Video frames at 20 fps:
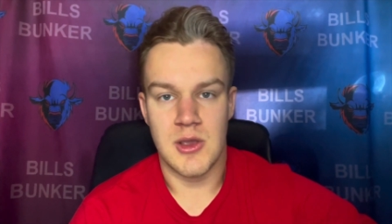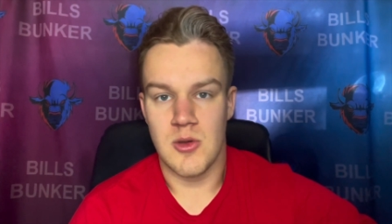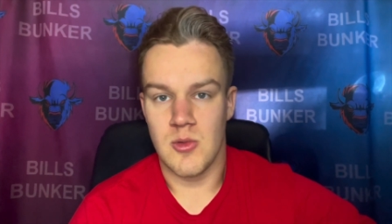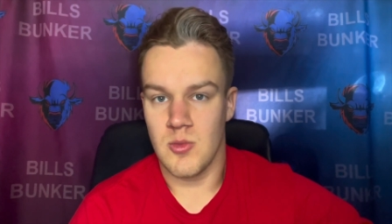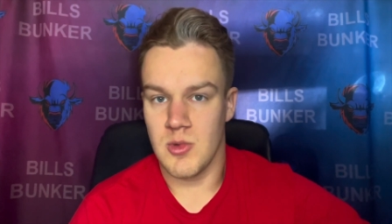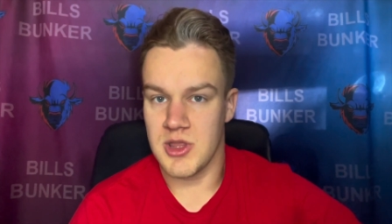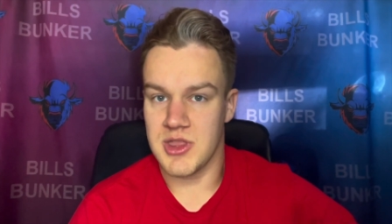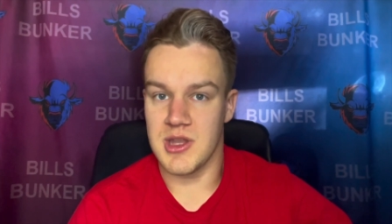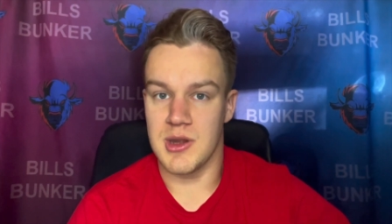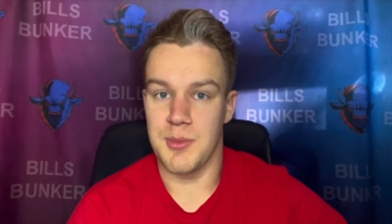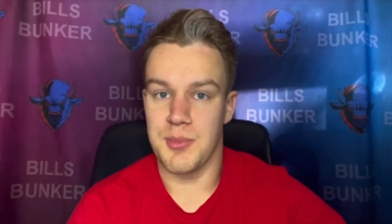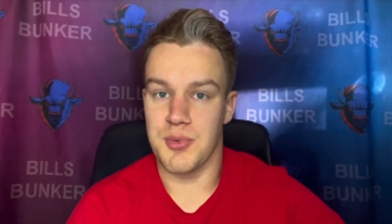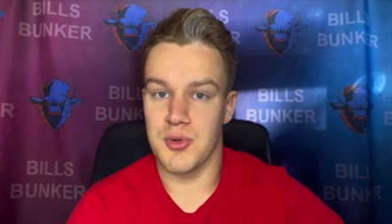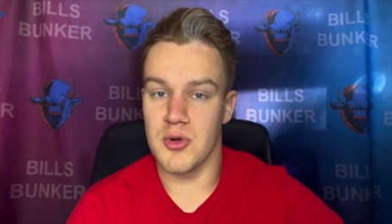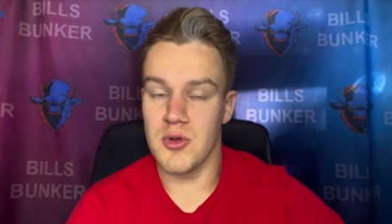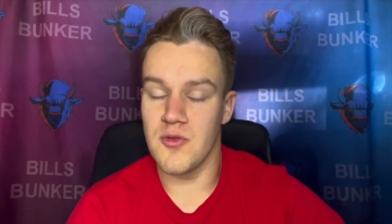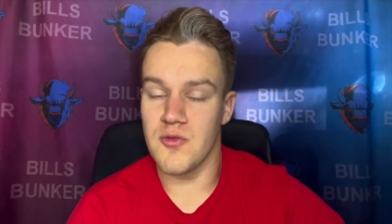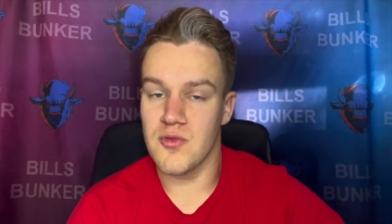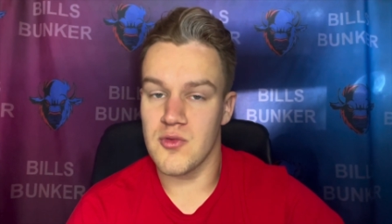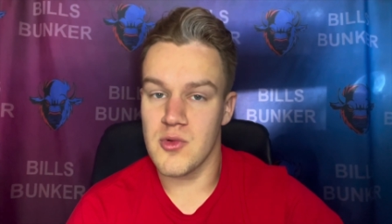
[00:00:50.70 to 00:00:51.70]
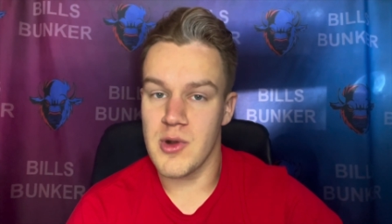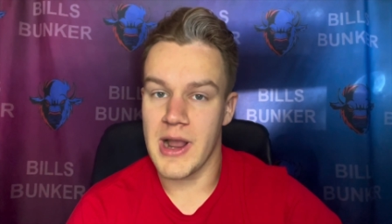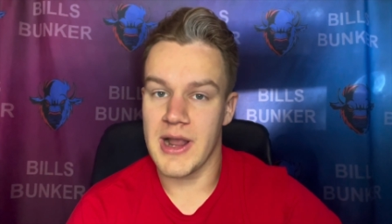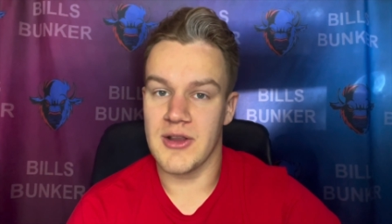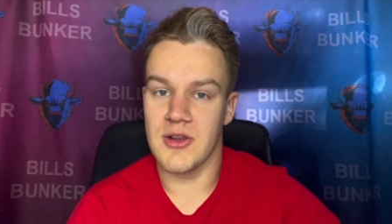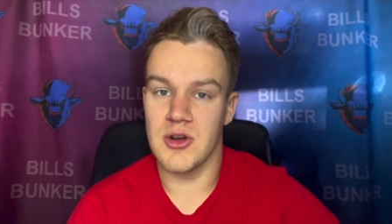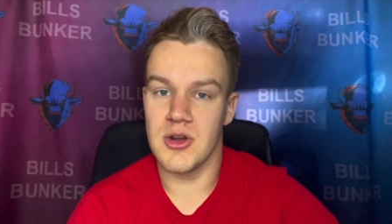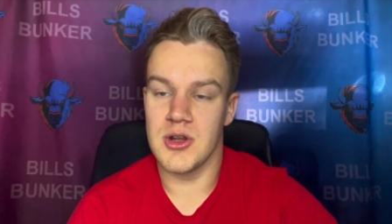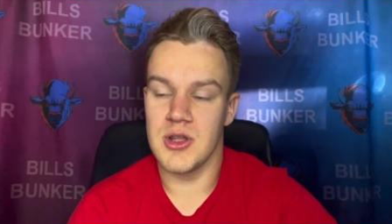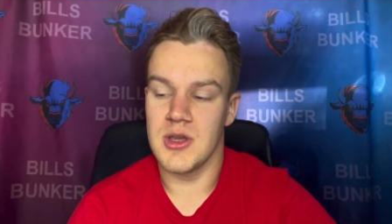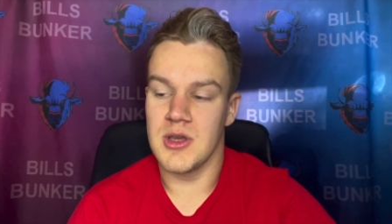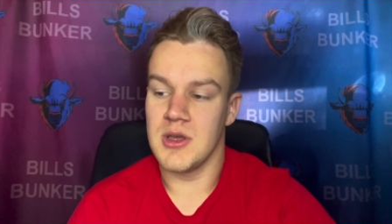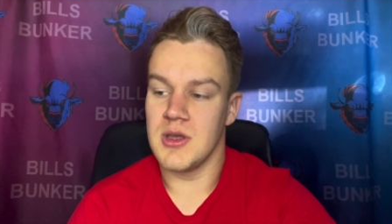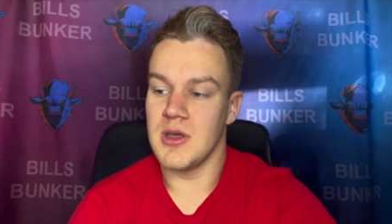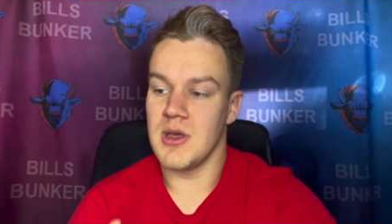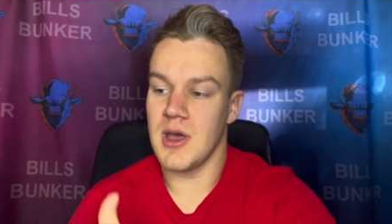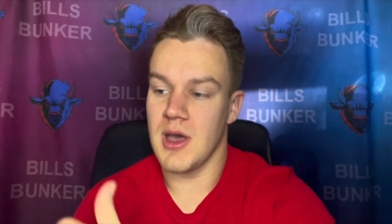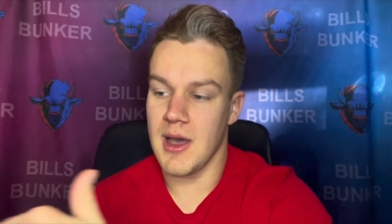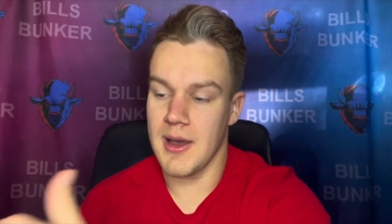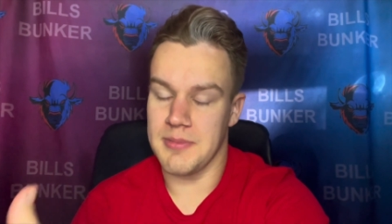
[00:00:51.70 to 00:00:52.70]
with an improved record
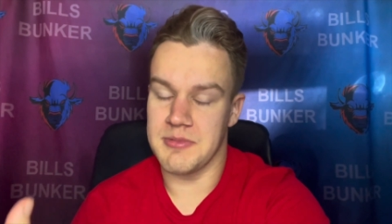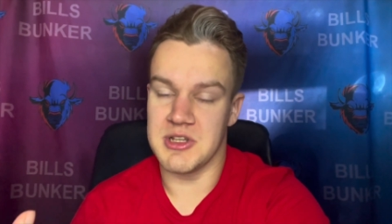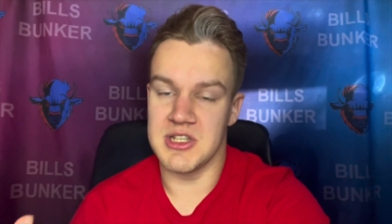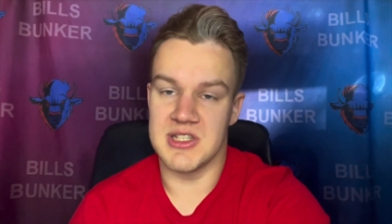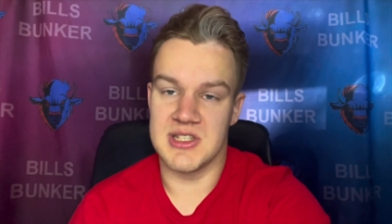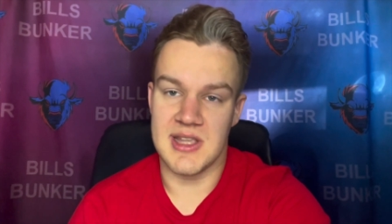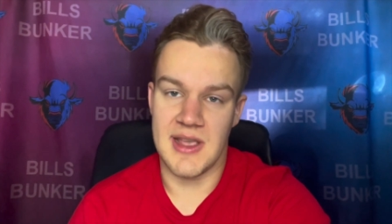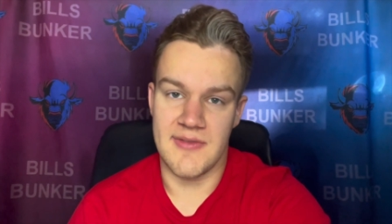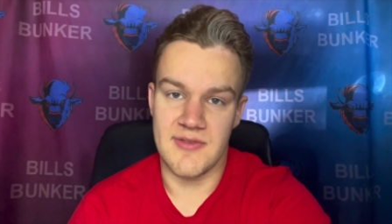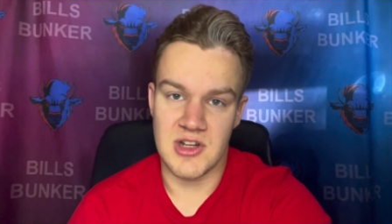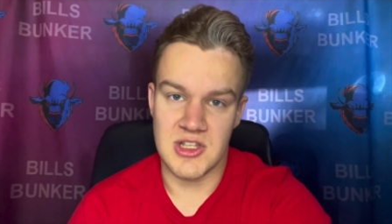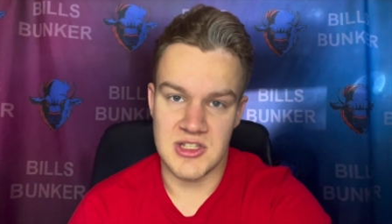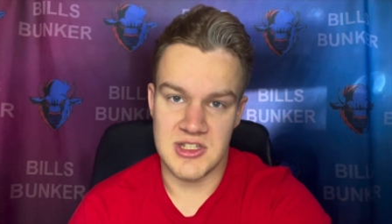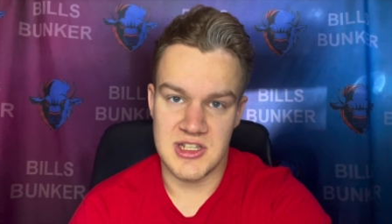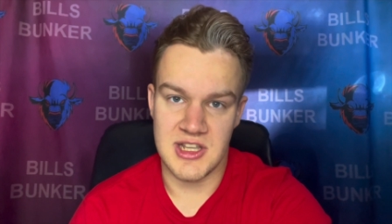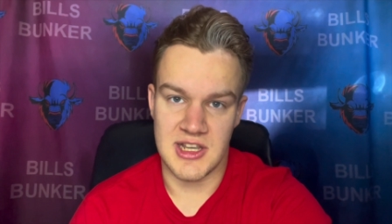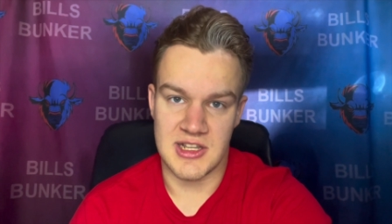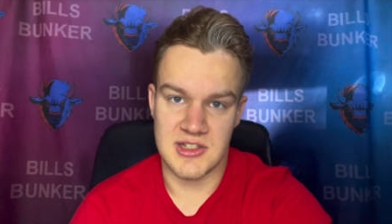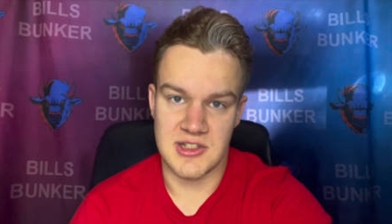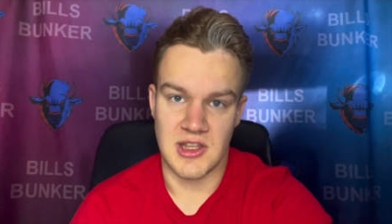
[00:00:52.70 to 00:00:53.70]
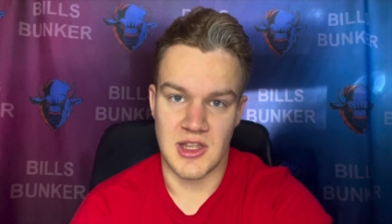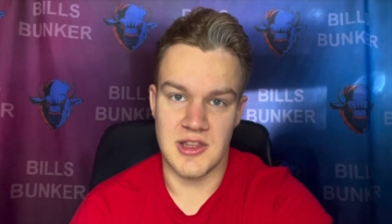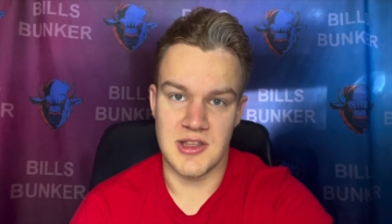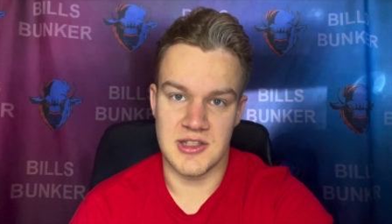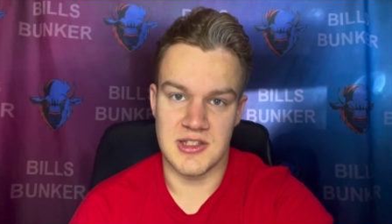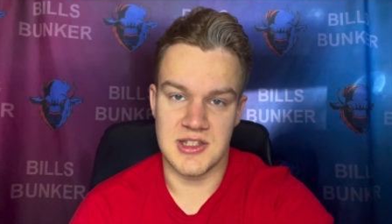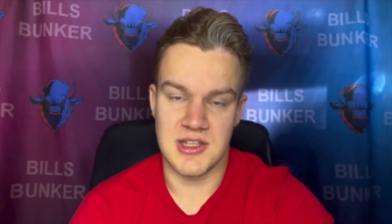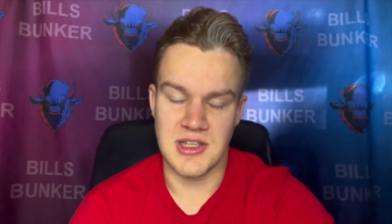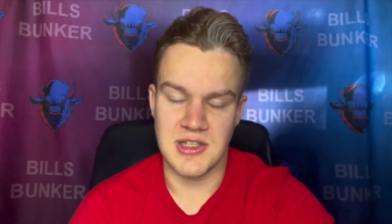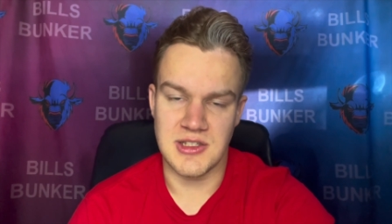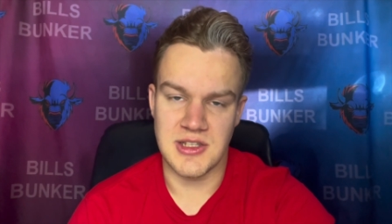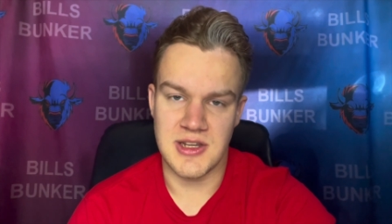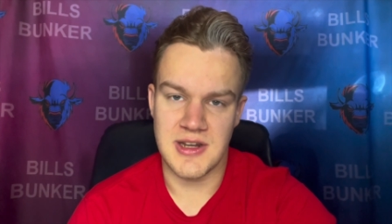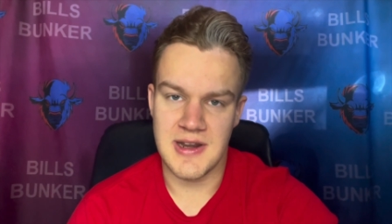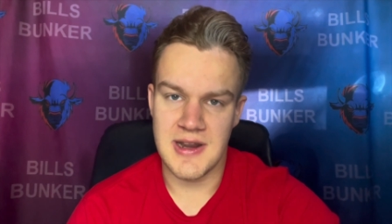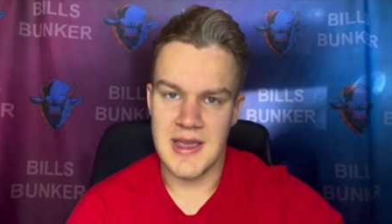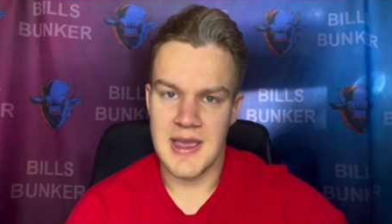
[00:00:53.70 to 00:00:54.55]
up to 7 and 6 on the season.